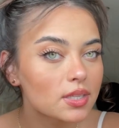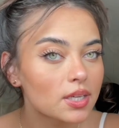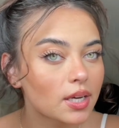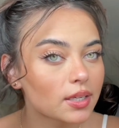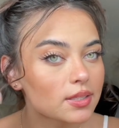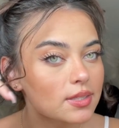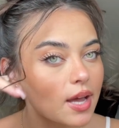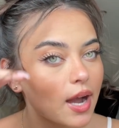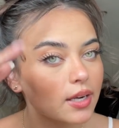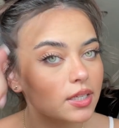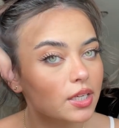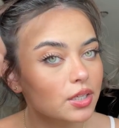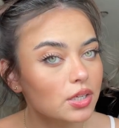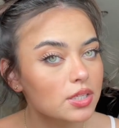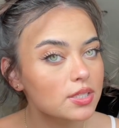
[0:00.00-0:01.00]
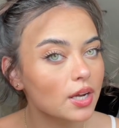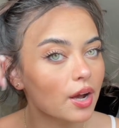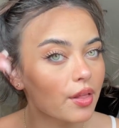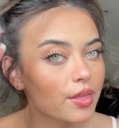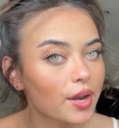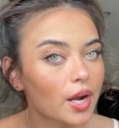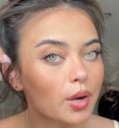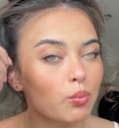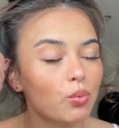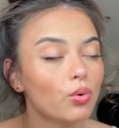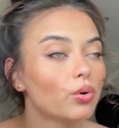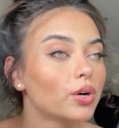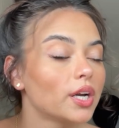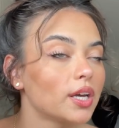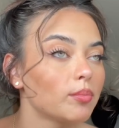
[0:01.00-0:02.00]
the exact hairstyle that I
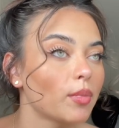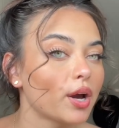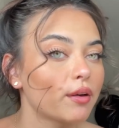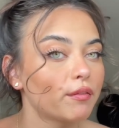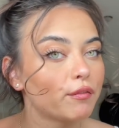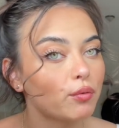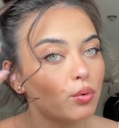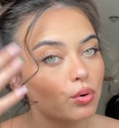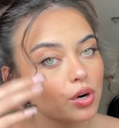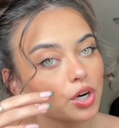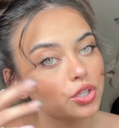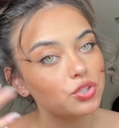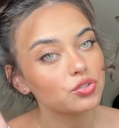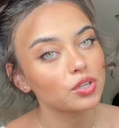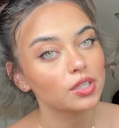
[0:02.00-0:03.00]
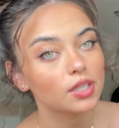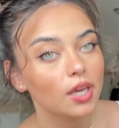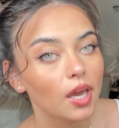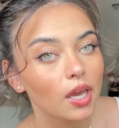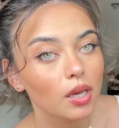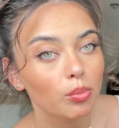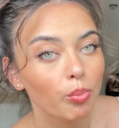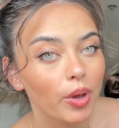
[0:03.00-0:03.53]
wore in my 400k